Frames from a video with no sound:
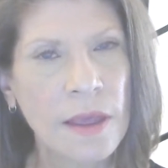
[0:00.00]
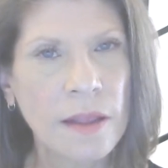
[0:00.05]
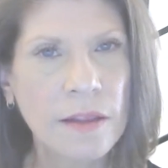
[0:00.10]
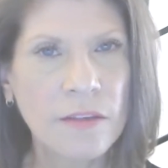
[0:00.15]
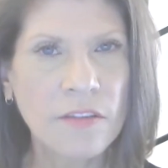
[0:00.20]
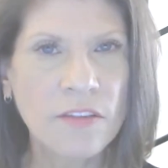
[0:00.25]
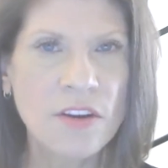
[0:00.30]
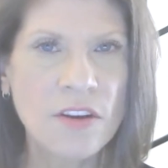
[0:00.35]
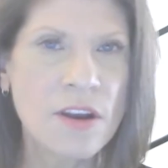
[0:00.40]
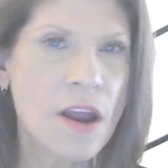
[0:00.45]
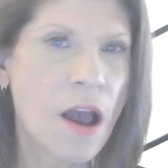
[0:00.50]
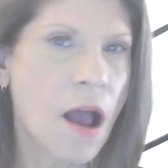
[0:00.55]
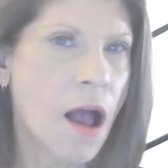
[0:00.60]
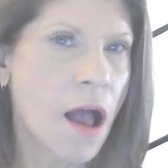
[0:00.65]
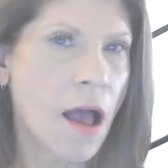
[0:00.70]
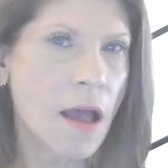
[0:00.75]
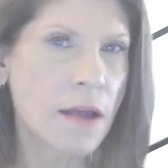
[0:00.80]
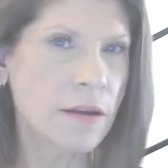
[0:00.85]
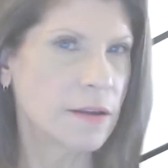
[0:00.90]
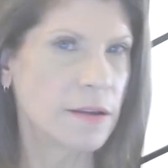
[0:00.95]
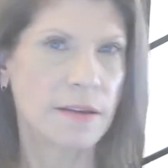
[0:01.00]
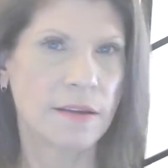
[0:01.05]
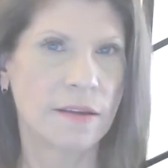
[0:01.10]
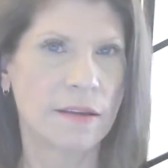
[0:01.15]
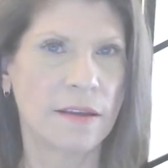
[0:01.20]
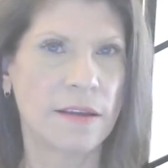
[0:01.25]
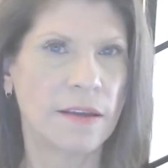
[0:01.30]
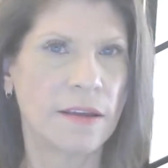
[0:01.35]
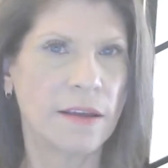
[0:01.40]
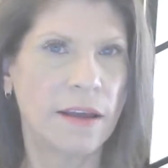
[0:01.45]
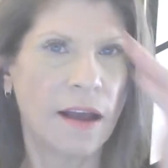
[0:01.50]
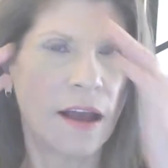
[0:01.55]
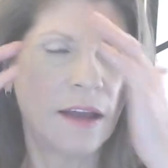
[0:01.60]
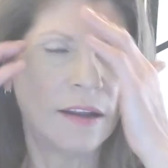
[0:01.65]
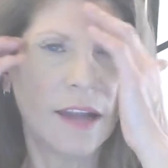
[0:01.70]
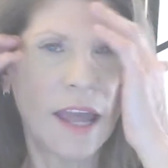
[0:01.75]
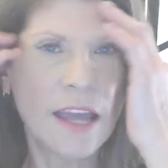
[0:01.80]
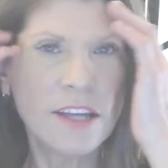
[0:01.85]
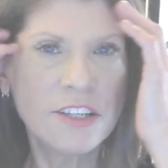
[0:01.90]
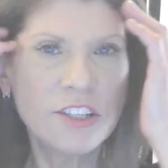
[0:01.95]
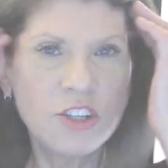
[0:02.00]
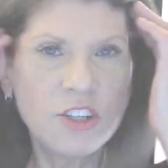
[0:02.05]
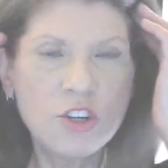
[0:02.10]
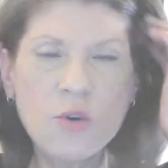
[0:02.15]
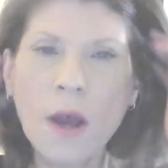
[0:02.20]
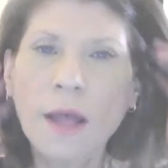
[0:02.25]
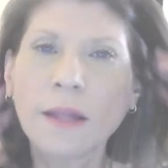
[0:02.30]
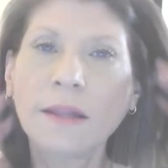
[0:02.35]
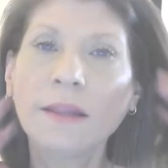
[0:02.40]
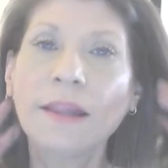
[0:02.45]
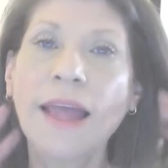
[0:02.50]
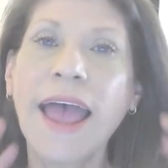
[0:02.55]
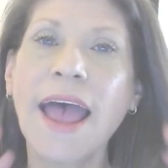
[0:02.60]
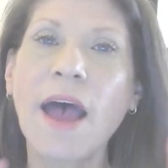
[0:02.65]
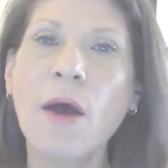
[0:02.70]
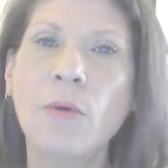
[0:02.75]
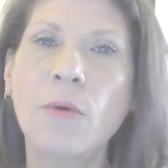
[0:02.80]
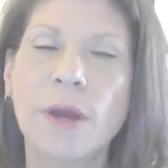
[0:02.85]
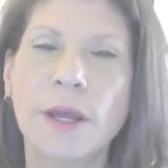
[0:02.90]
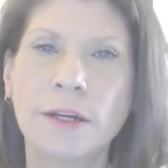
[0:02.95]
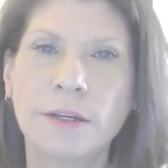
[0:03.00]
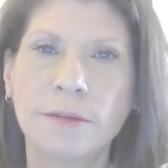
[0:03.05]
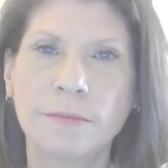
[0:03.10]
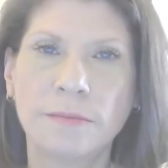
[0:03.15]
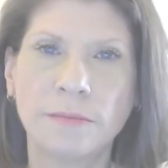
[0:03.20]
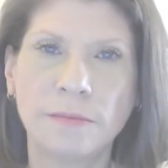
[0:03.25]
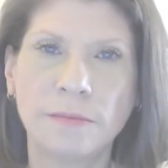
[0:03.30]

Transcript: It's not, unless you allow it